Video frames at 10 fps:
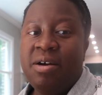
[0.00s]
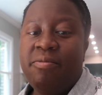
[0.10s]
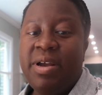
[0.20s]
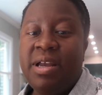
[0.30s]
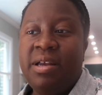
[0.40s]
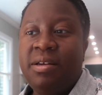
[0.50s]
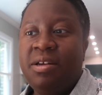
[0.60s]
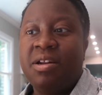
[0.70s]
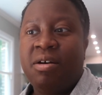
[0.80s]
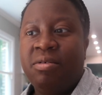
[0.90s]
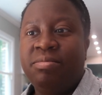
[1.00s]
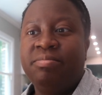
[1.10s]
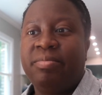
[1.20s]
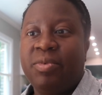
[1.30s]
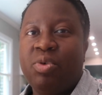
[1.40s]
we, you know,
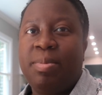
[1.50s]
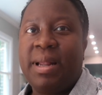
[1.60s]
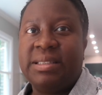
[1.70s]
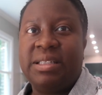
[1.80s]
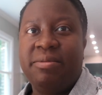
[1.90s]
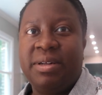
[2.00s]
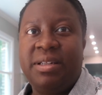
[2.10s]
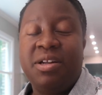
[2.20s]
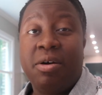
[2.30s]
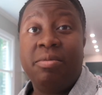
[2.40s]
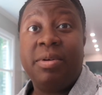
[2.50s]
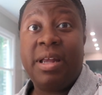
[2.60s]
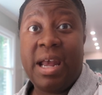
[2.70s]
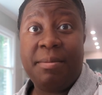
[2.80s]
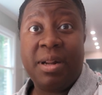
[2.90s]
replaced it with, you know,
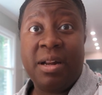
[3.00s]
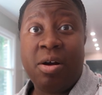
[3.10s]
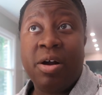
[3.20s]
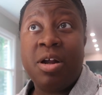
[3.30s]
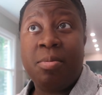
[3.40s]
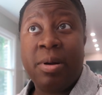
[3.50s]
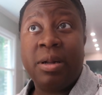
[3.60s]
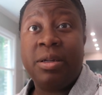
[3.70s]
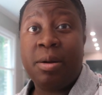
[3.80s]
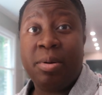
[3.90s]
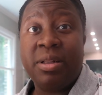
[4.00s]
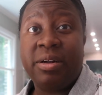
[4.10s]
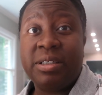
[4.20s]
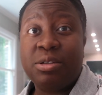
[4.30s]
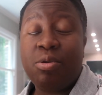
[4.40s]
"Camden, or your
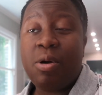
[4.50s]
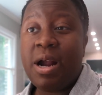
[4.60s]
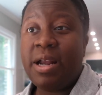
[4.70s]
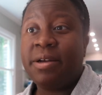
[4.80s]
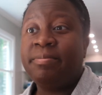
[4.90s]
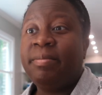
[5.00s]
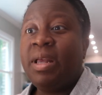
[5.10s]
brother is crying."